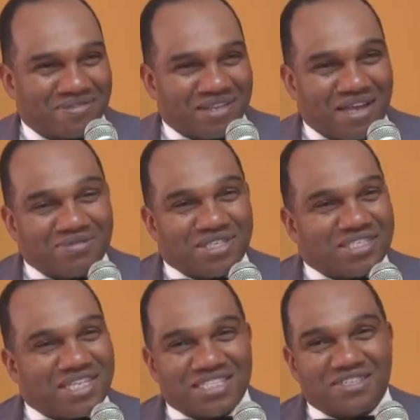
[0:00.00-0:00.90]
I'm
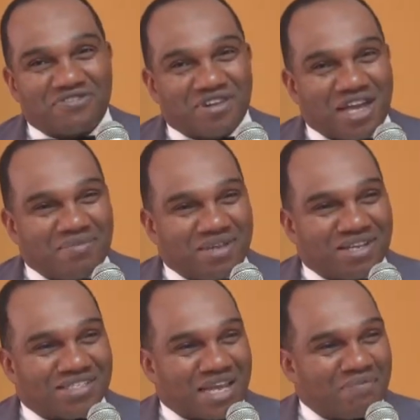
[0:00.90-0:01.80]
just testifying
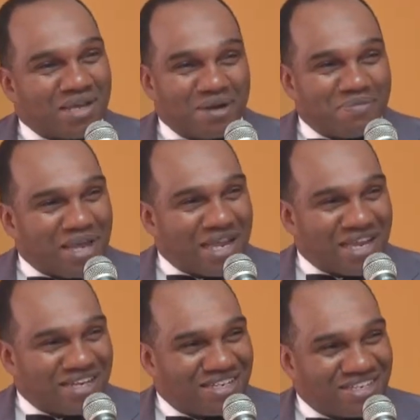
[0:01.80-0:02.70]
because I met a
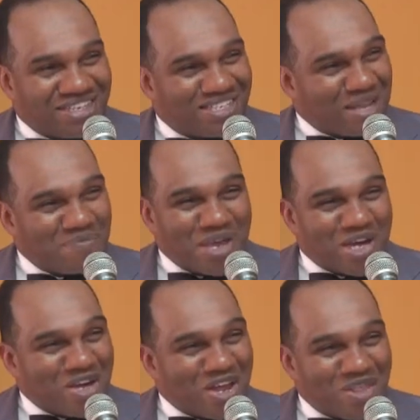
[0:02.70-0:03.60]
man that met
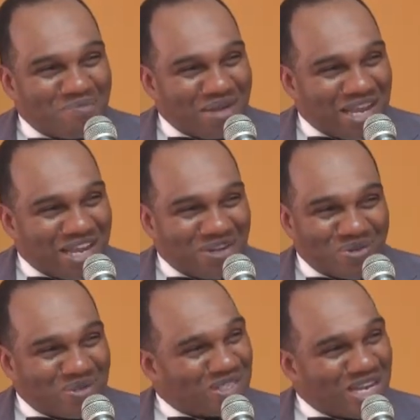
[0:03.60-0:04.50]
another man
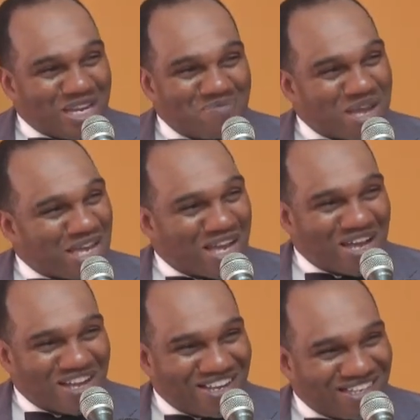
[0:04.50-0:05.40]
who said he met
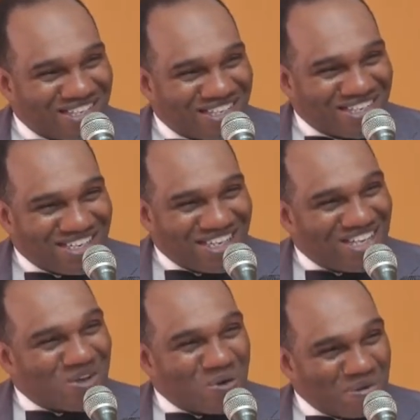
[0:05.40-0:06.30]
God.
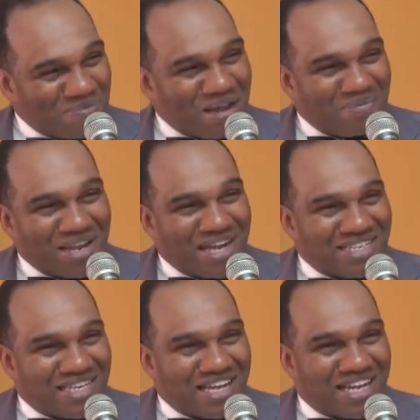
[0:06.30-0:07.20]
He opened my
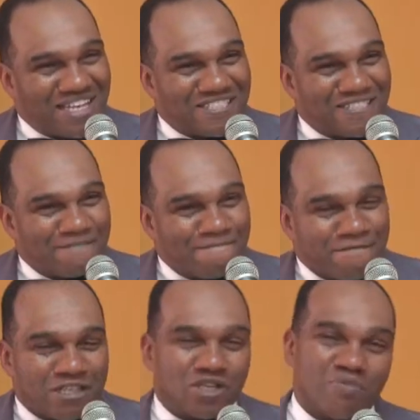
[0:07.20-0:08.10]
blinded eyes.
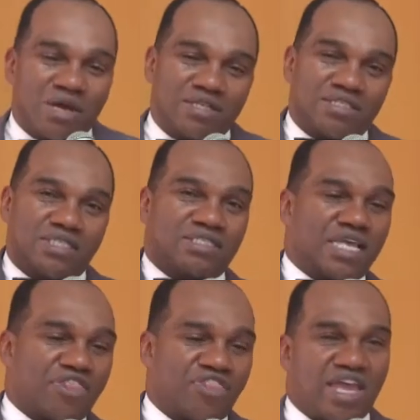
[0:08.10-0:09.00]
So brothers and sisters,
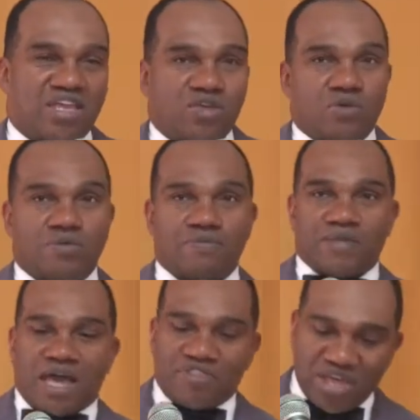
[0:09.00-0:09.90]
I thank
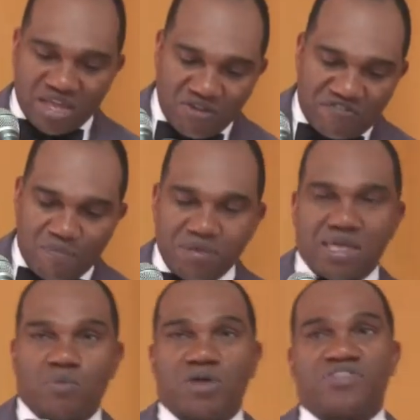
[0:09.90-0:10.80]
you. I thank you for
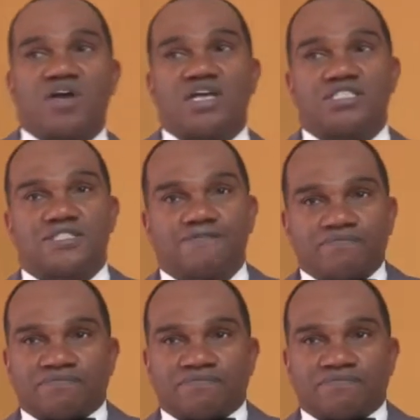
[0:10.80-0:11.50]
being with us.